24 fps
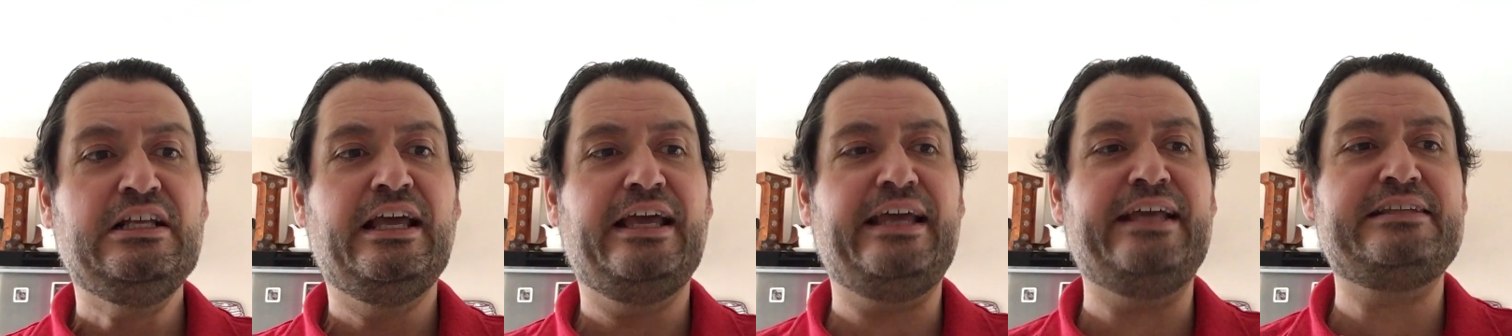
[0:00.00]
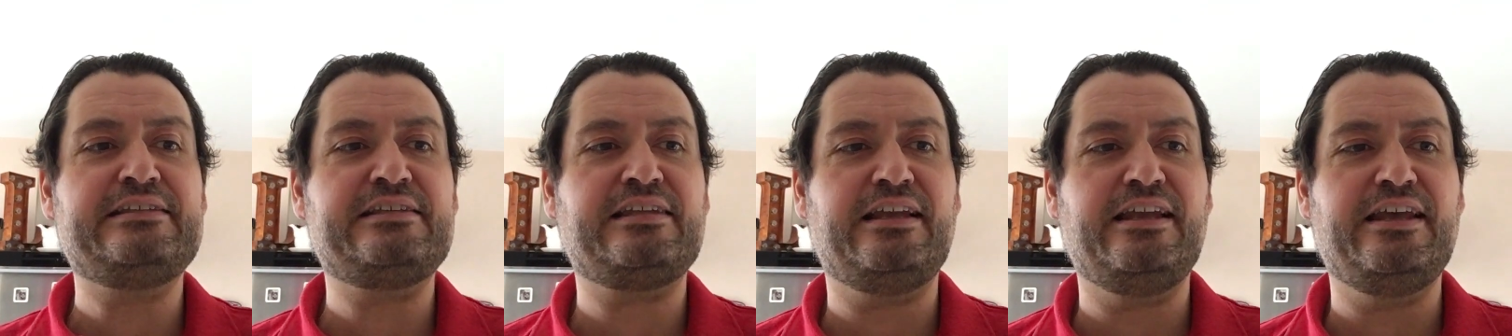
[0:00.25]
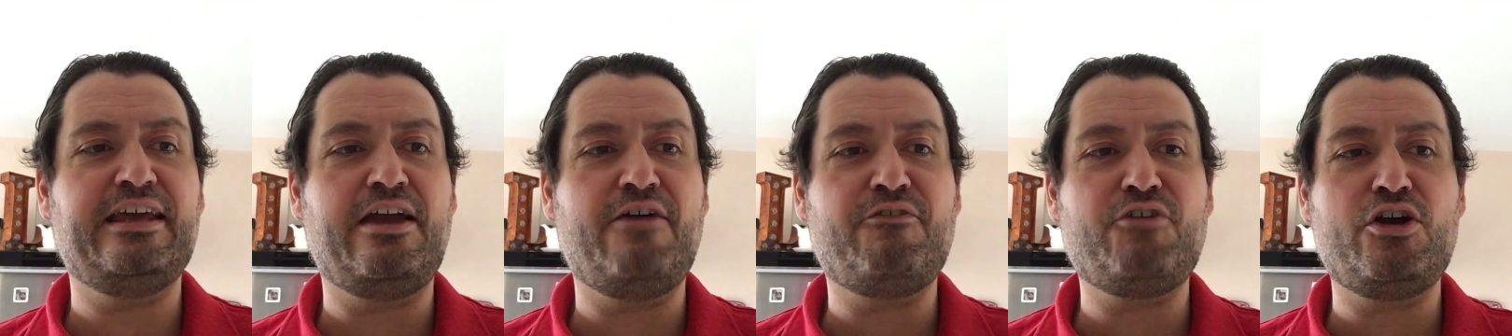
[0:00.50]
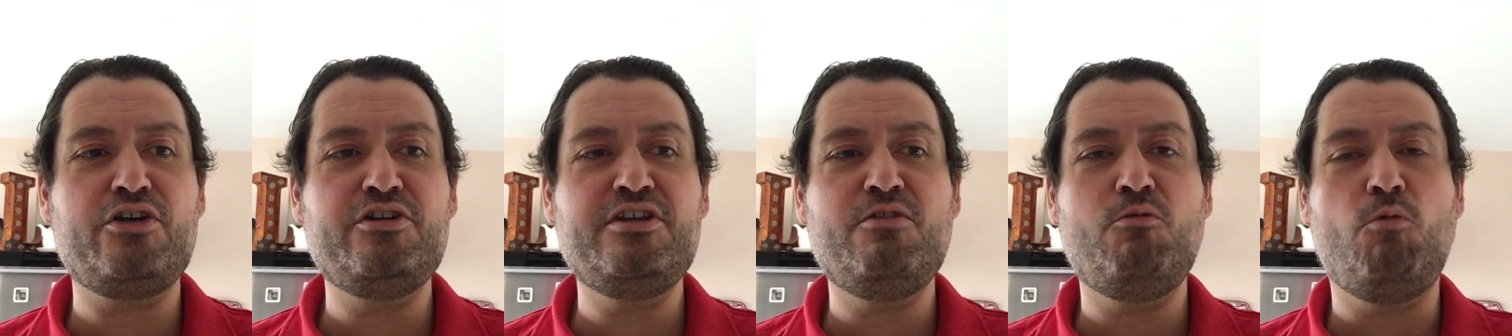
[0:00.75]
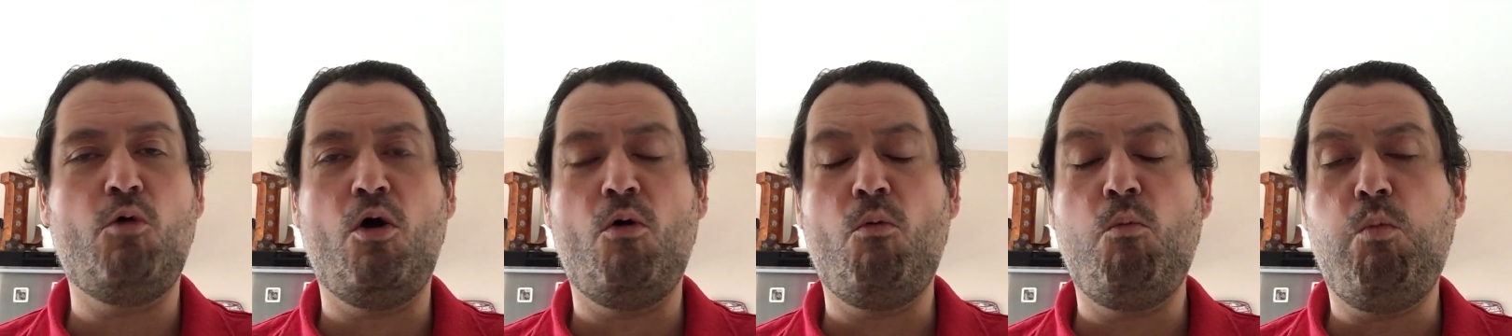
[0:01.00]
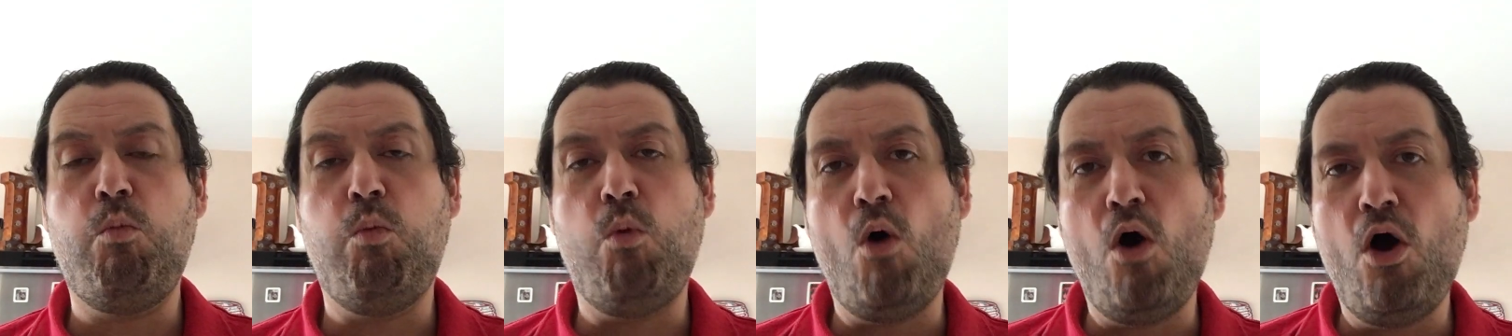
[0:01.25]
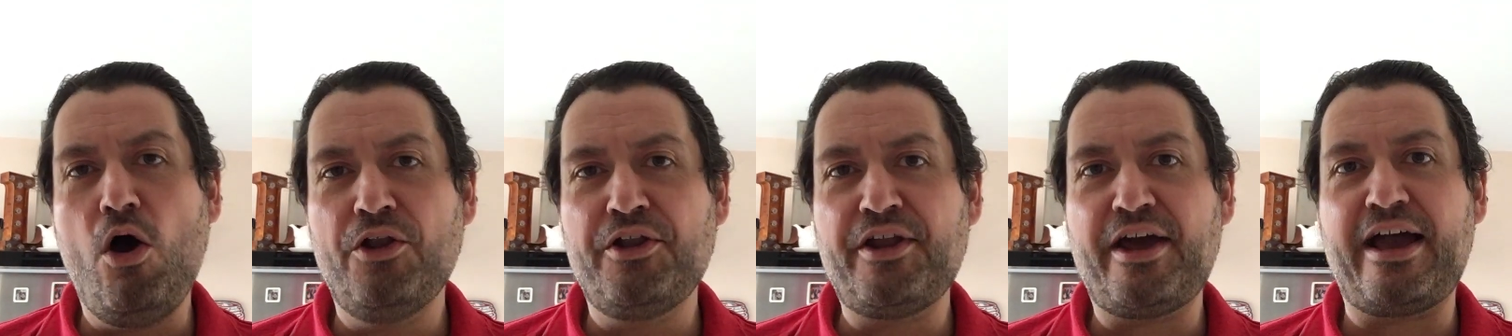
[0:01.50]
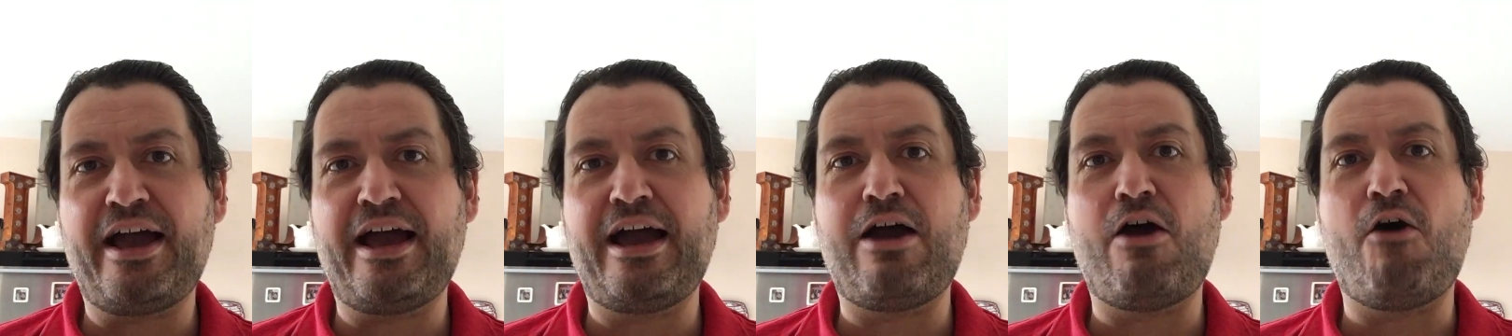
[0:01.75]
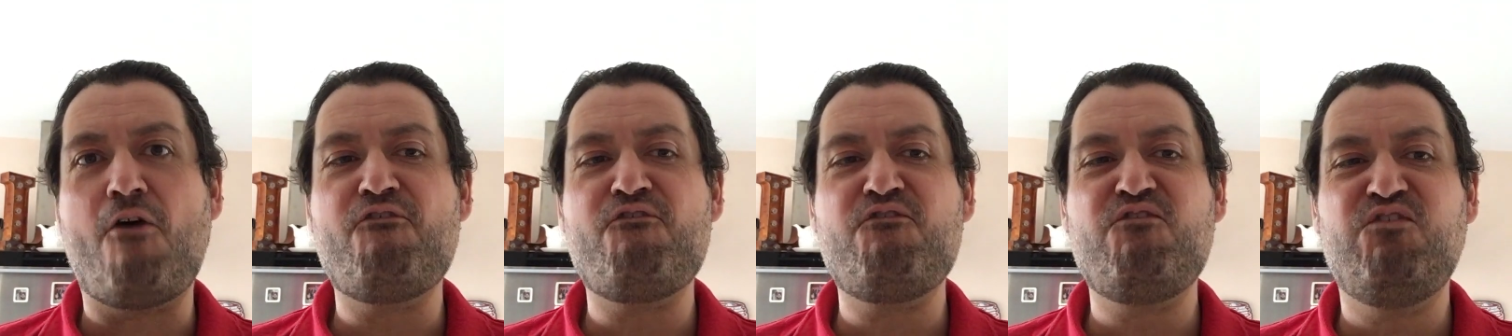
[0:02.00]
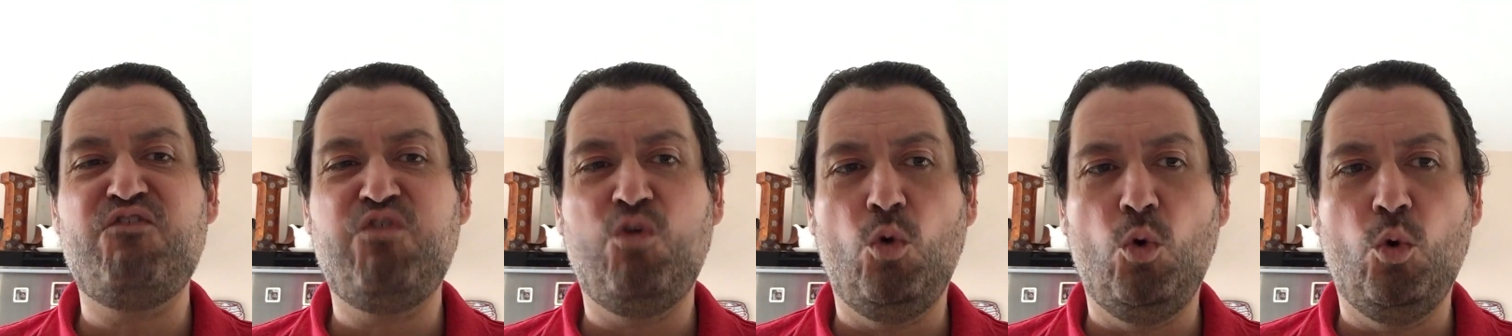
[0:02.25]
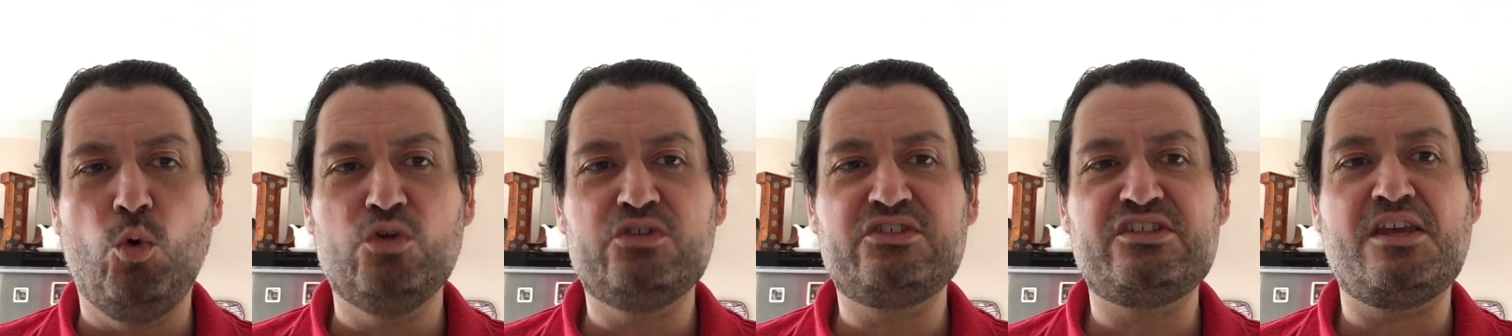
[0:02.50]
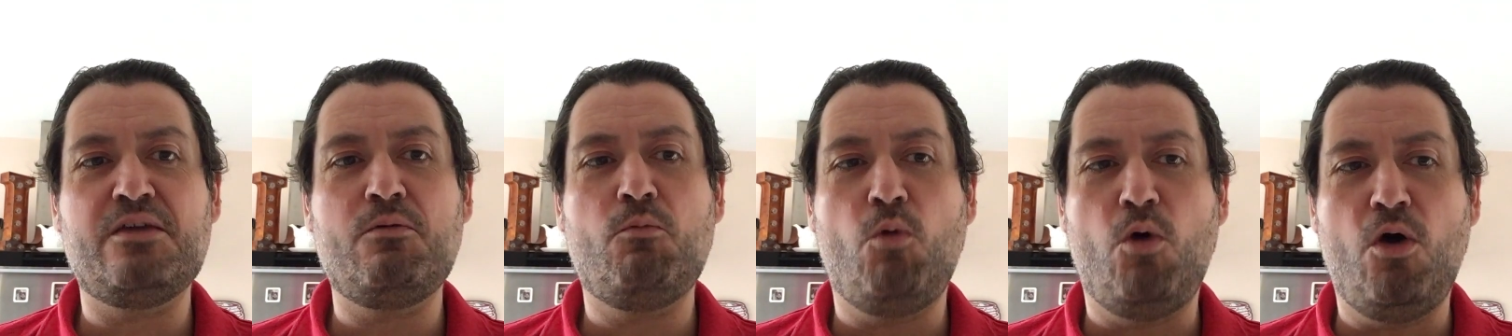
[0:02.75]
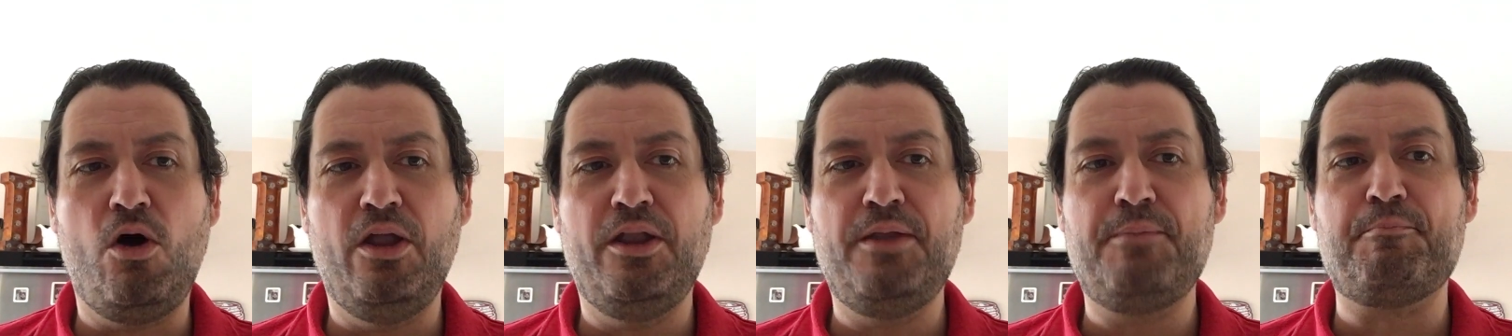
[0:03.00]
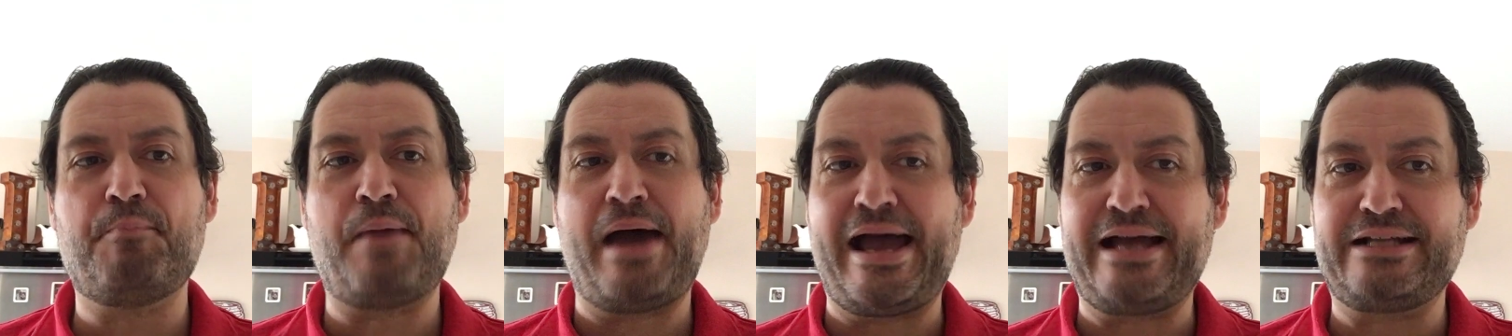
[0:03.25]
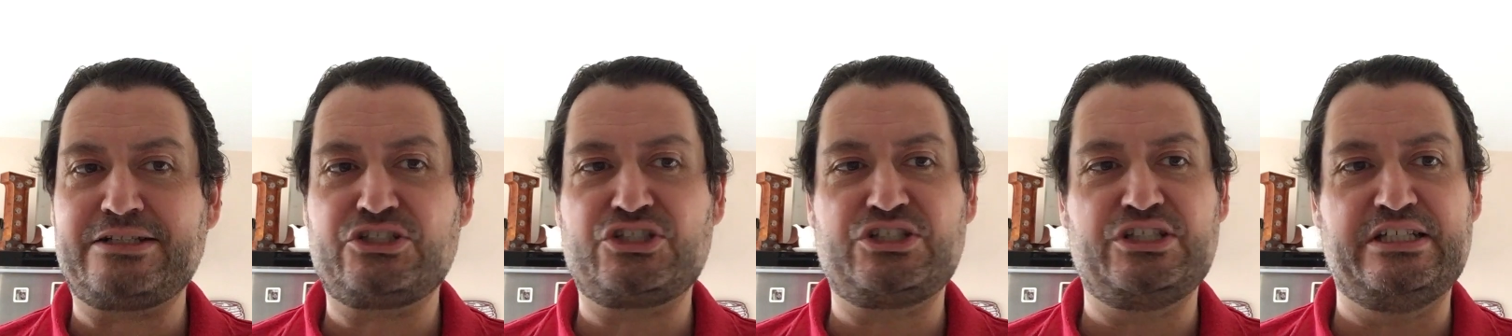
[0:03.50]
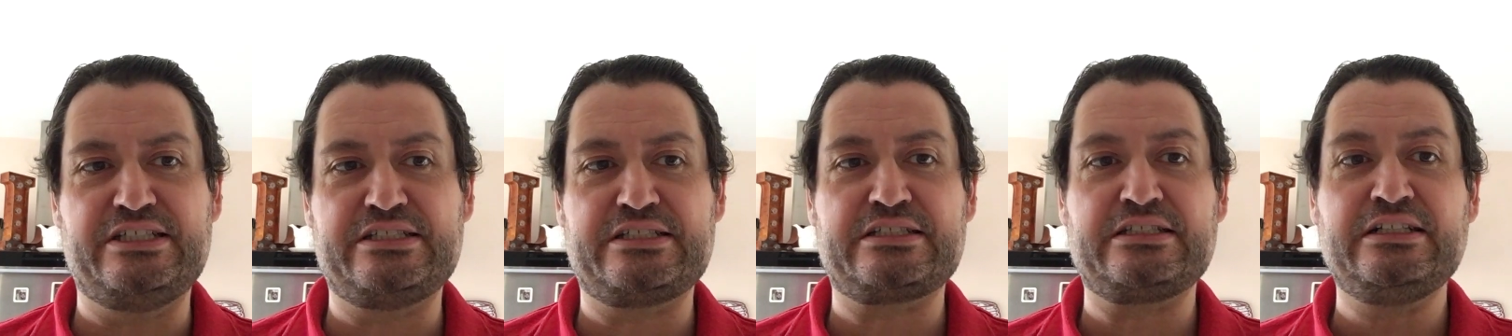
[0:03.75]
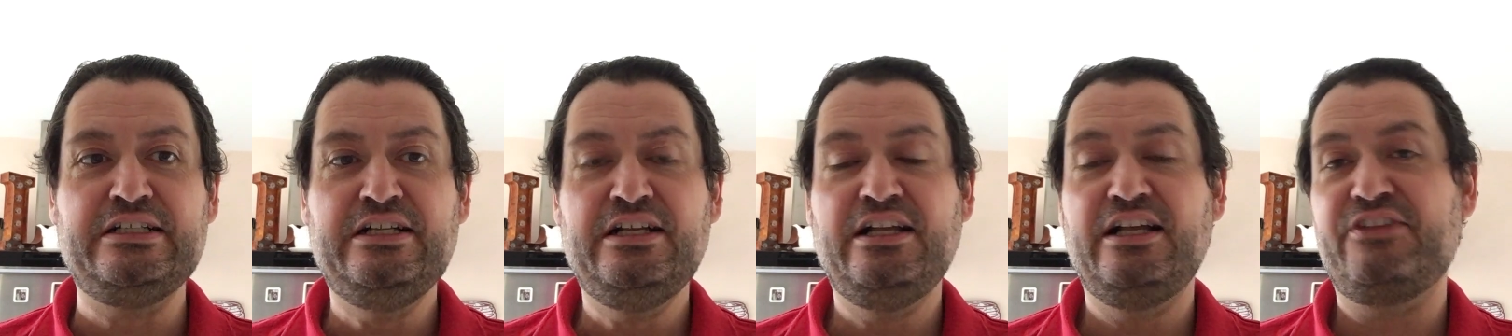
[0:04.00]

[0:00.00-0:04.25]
Italy have only won one out of 41 matches